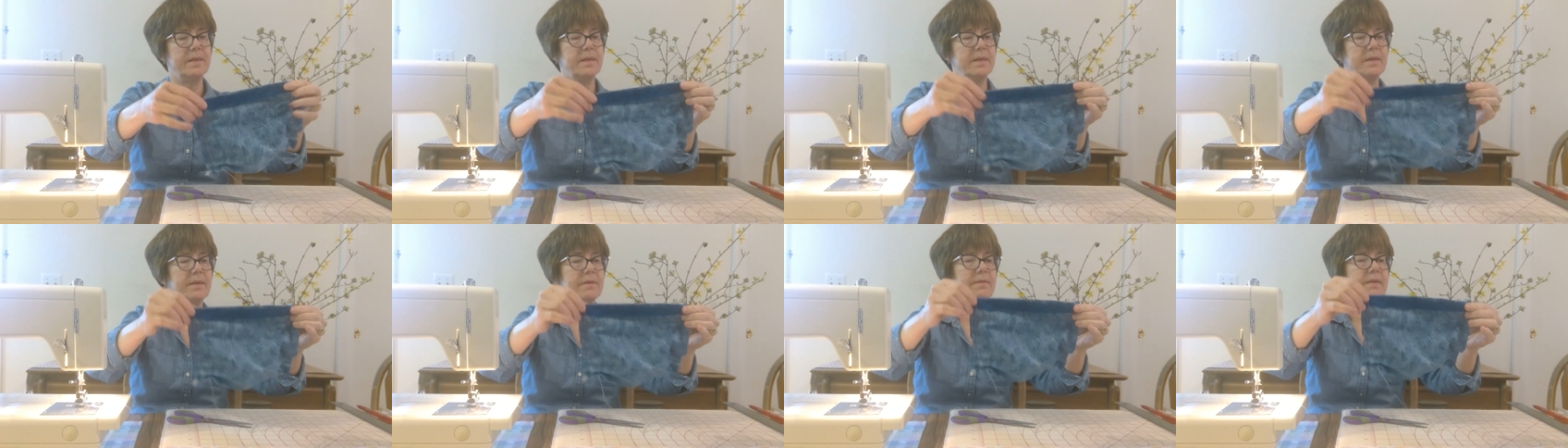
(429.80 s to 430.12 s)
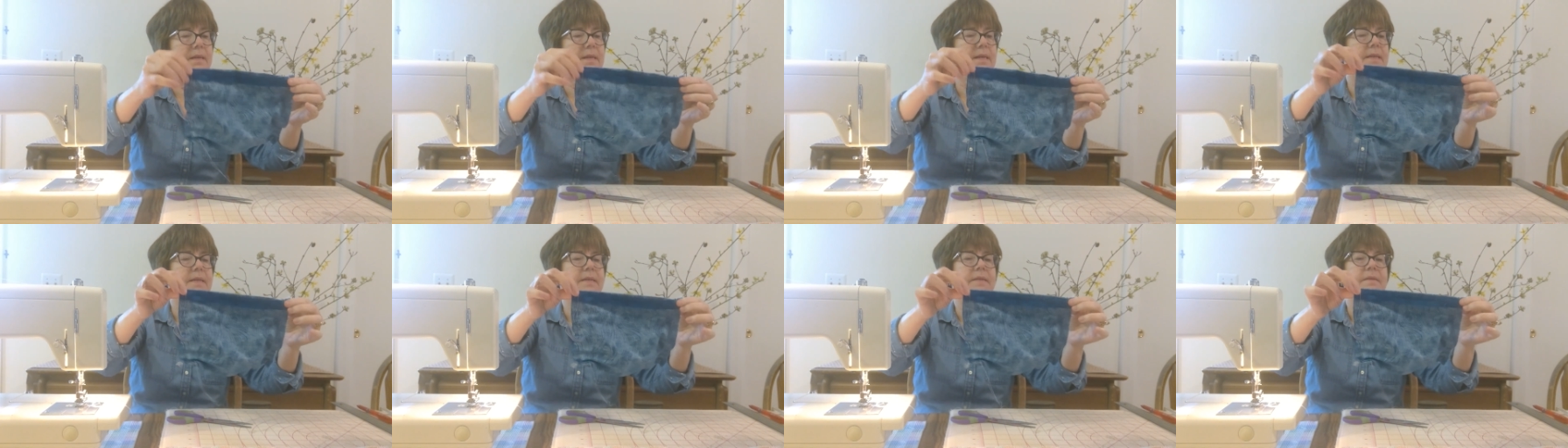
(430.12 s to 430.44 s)
All
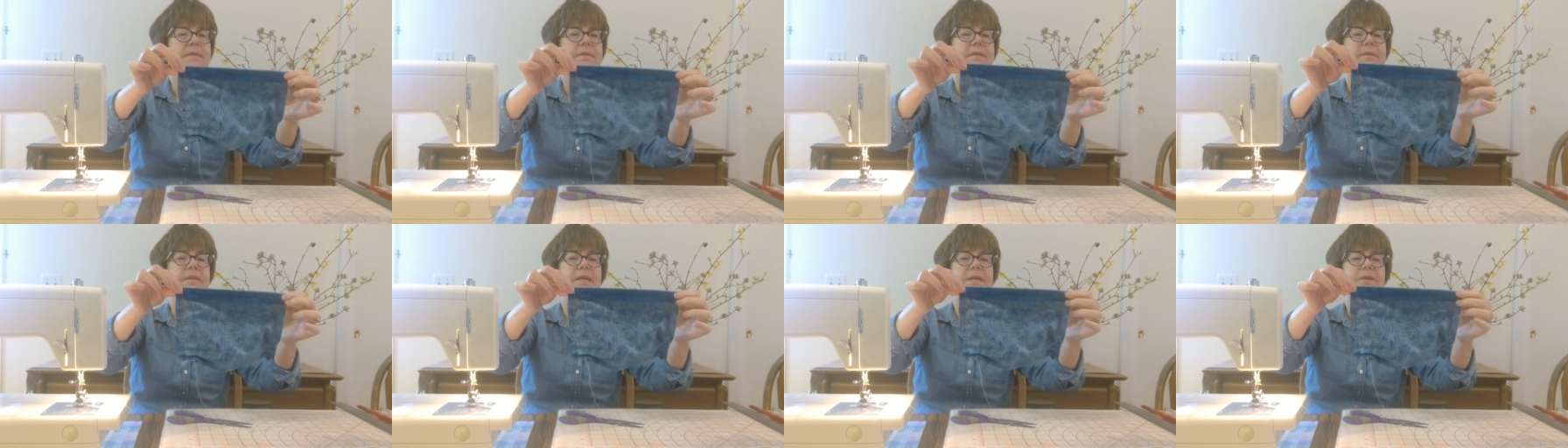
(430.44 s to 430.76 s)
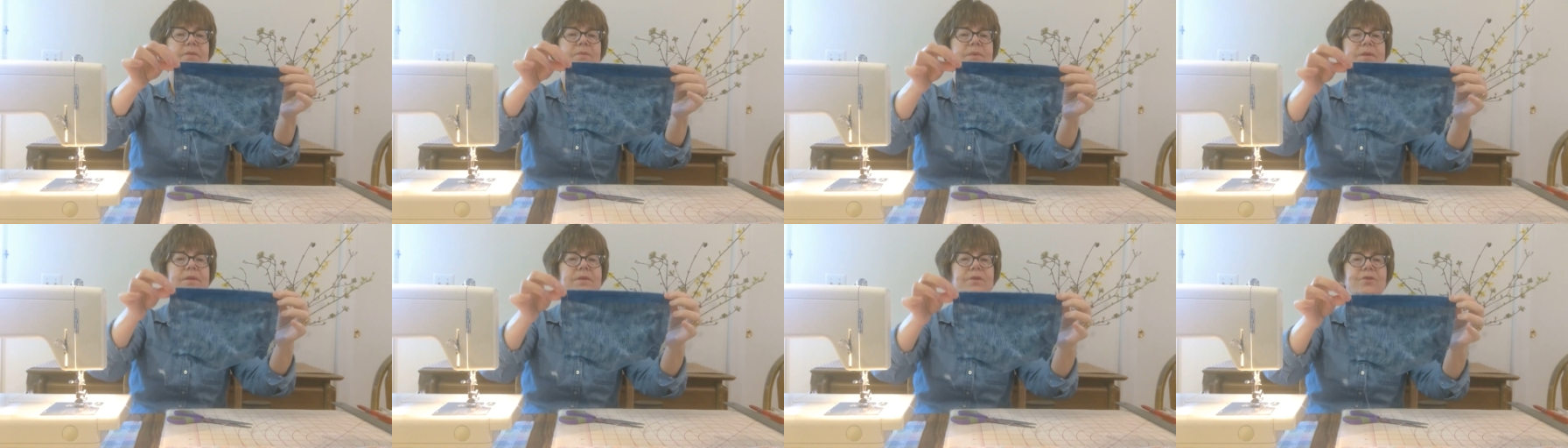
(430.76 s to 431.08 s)
right, so that's
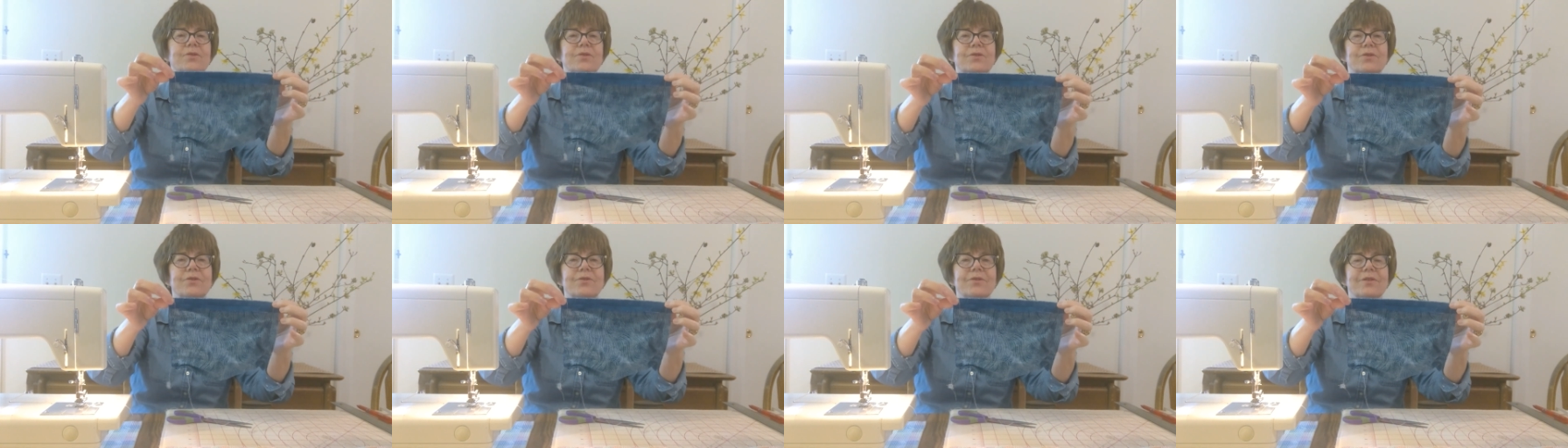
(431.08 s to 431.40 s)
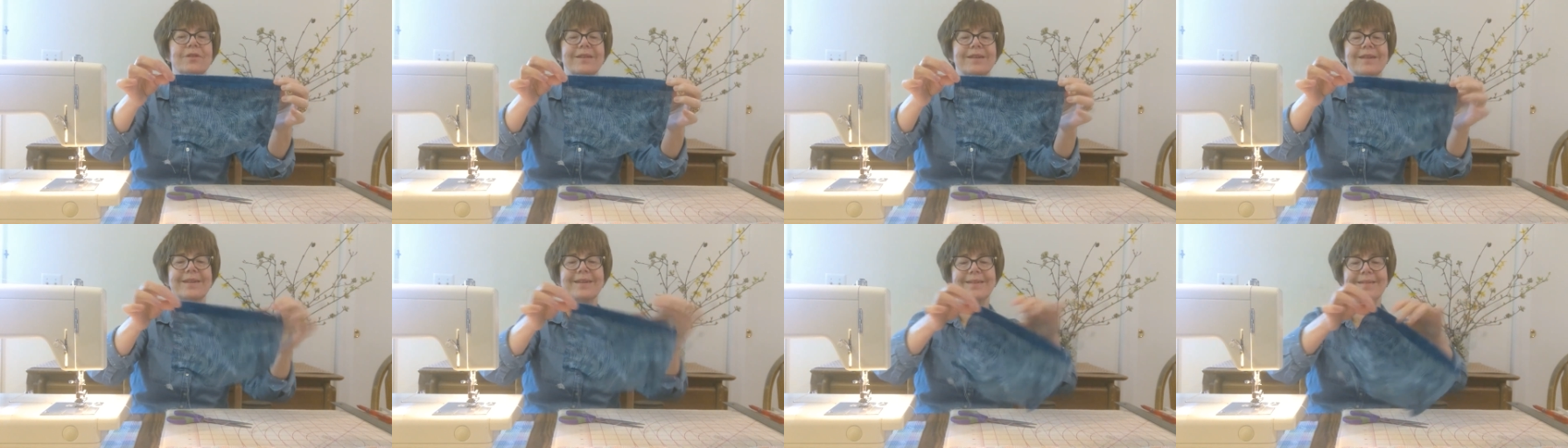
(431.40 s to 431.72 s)
what it should look
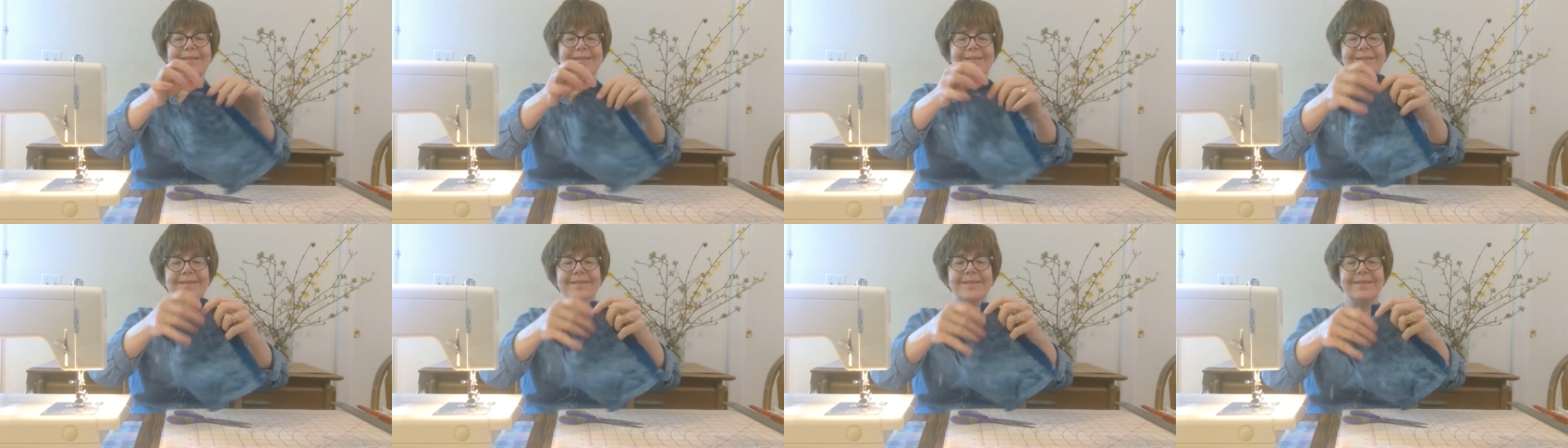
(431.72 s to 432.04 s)
like.